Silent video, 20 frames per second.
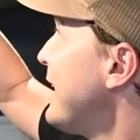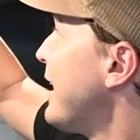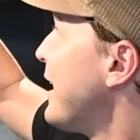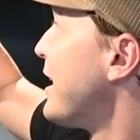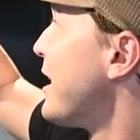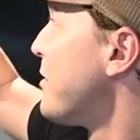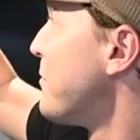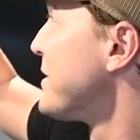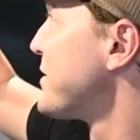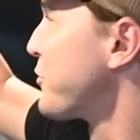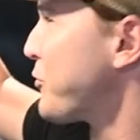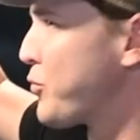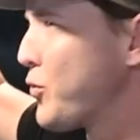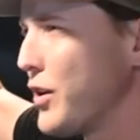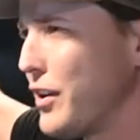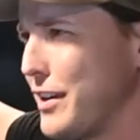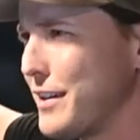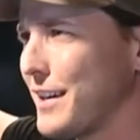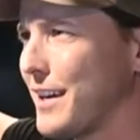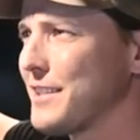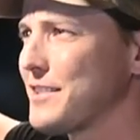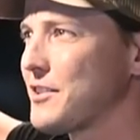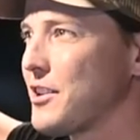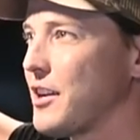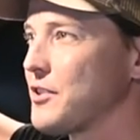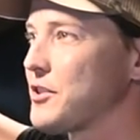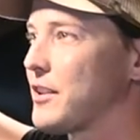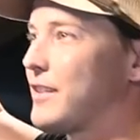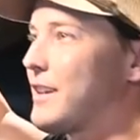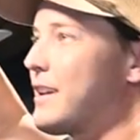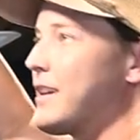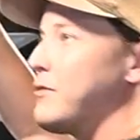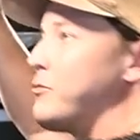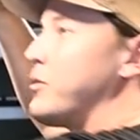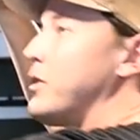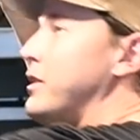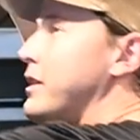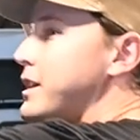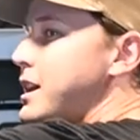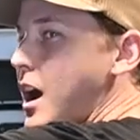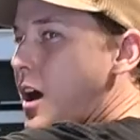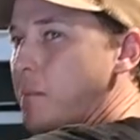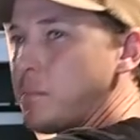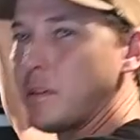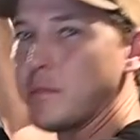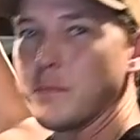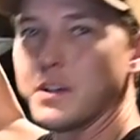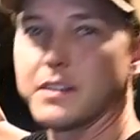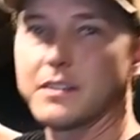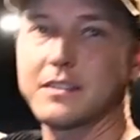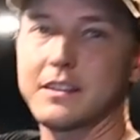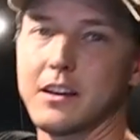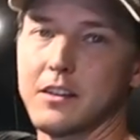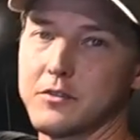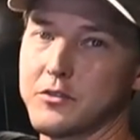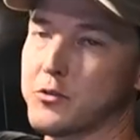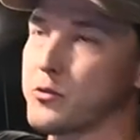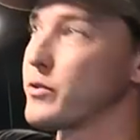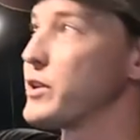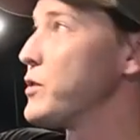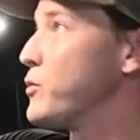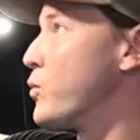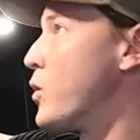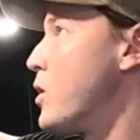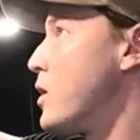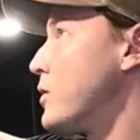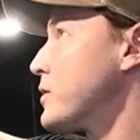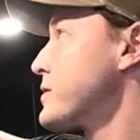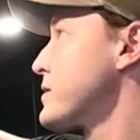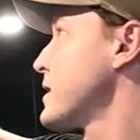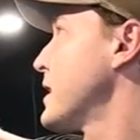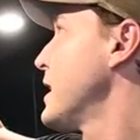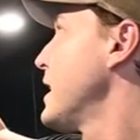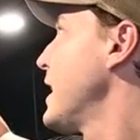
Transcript: Um, it's a really nice touch. I think it really complements those green walls.